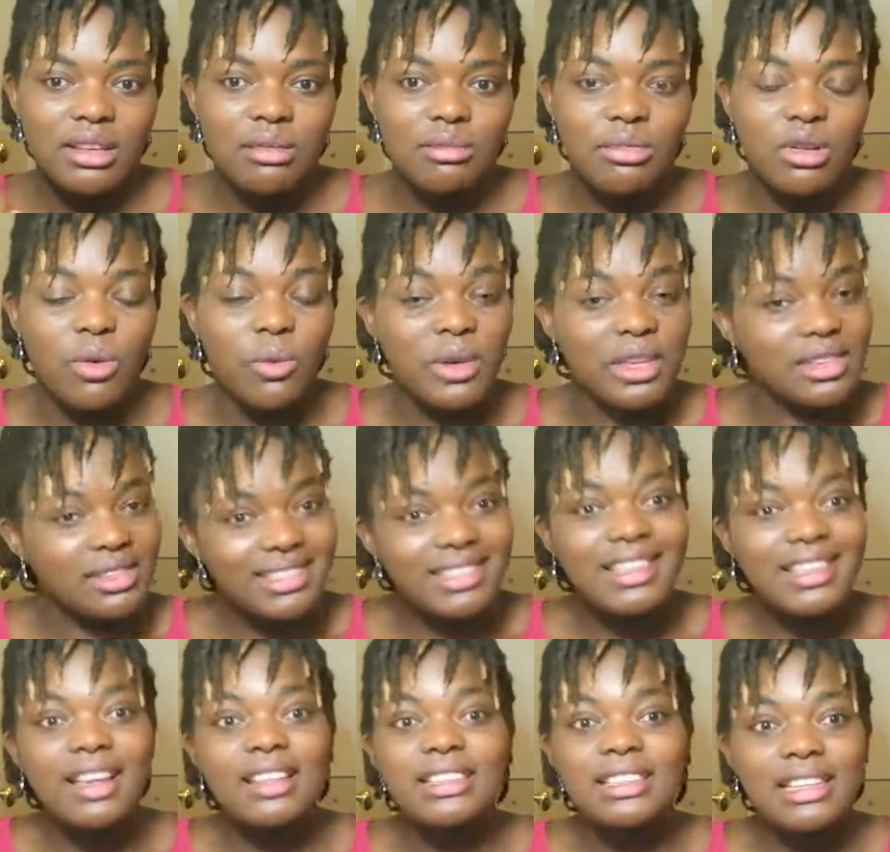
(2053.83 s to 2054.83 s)
But we can
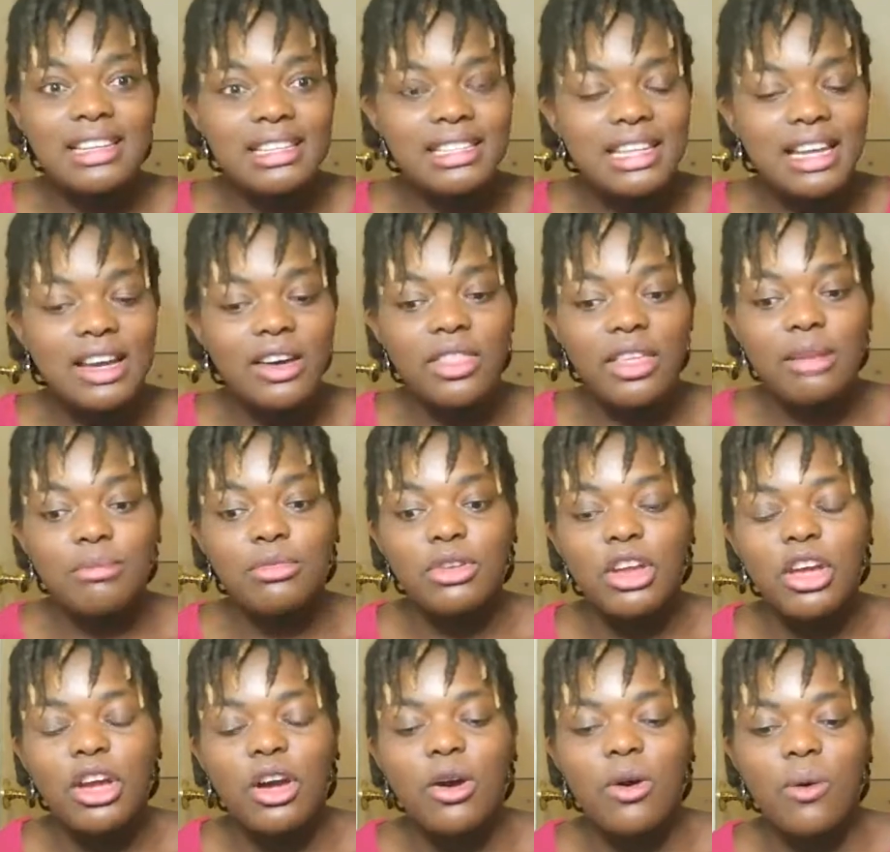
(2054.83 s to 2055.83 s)
certainly tell them
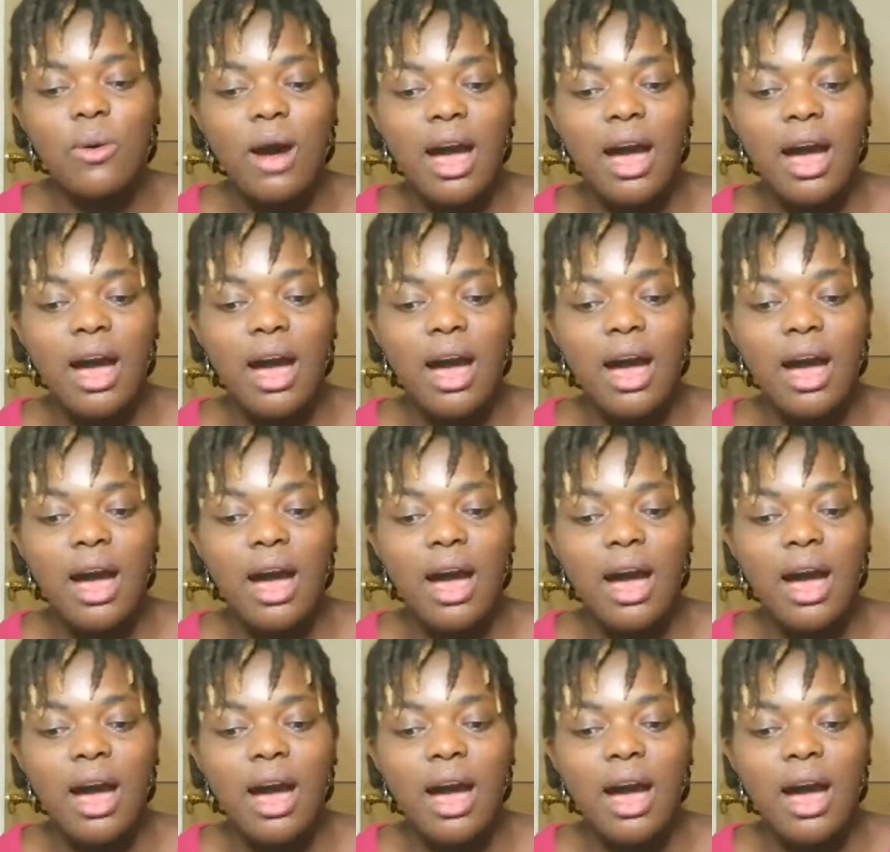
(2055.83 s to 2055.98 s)
no.